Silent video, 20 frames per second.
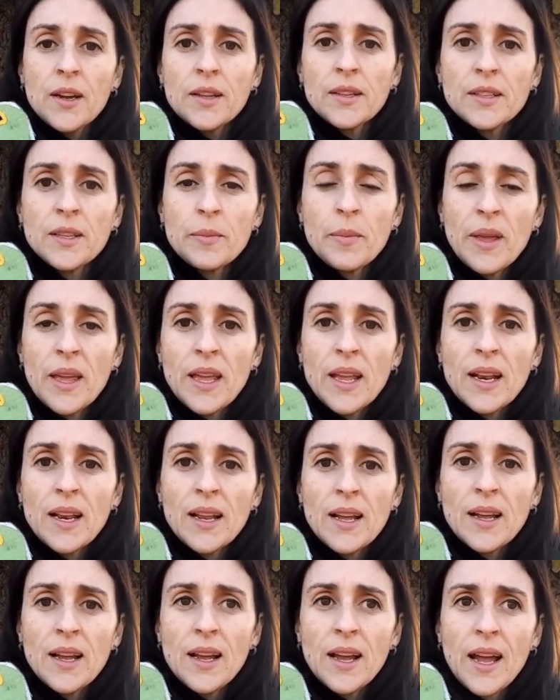The
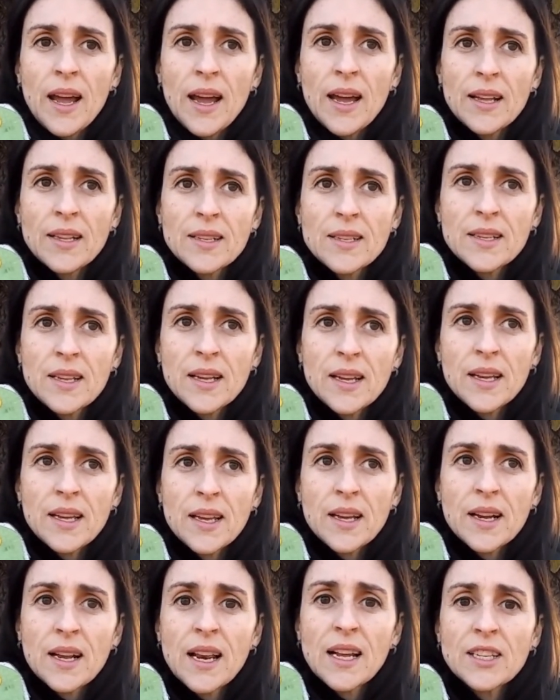male has
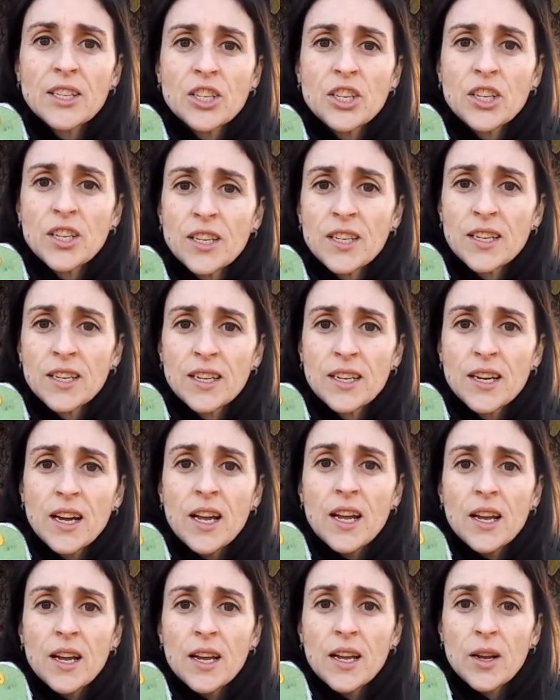a clenching
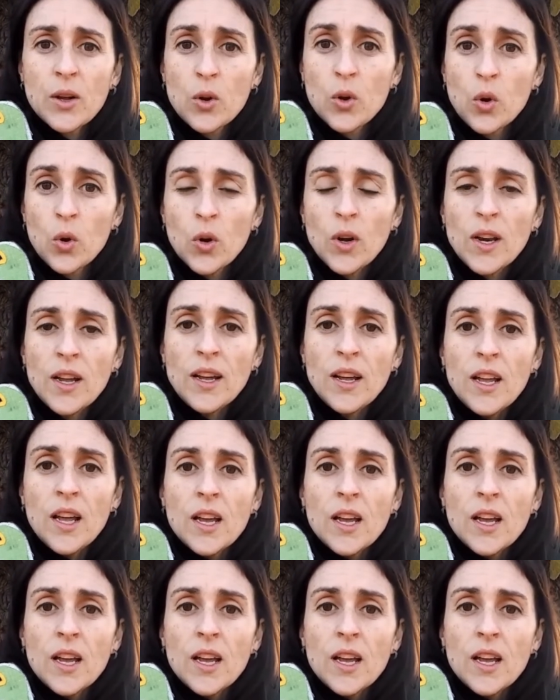call,